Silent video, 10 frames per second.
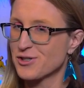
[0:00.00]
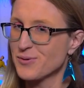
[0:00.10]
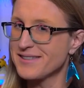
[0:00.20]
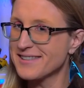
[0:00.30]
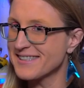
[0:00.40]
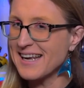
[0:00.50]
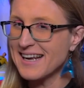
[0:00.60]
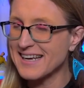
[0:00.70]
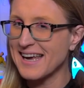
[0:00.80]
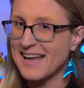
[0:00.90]
doing the
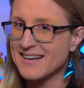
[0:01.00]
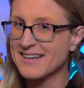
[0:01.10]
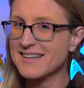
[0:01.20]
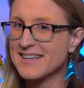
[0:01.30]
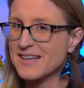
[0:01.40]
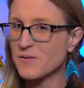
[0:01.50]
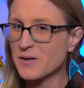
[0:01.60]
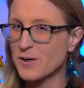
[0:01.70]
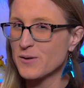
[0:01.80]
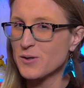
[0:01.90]
thing again,
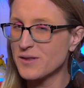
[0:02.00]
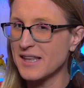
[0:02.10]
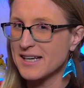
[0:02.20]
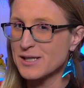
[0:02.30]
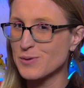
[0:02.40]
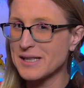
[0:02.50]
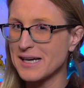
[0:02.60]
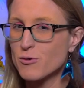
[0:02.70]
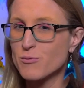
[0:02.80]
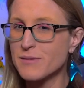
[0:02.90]
where you do things
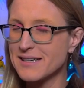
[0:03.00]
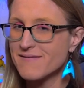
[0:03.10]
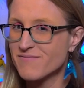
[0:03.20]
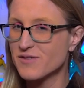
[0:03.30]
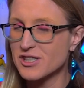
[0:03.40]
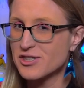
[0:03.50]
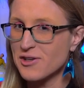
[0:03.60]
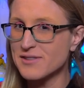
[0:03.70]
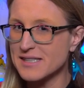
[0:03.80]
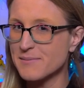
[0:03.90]
without me
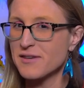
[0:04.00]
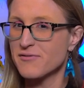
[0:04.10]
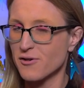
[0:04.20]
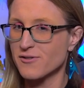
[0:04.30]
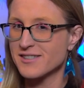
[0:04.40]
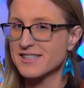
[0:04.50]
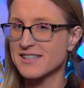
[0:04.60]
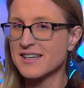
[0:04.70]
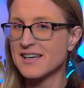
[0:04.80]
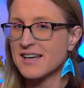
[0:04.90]
consulting me
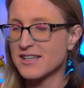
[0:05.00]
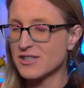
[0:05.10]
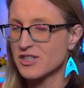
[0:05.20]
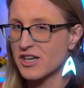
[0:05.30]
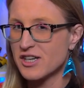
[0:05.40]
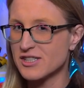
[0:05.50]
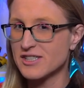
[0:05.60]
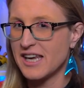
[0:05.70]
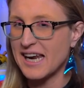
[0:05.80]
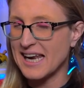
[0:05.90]
first.
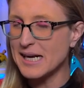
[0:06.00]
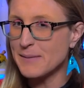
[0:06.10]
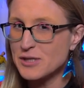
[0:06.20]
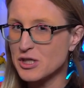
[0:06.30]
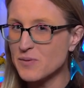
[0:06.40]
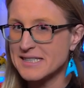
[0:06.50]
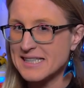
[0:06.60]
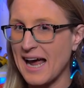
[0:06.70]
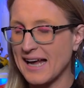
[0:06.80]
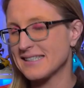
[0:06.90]
You keep doing
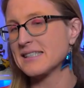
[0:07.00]
that.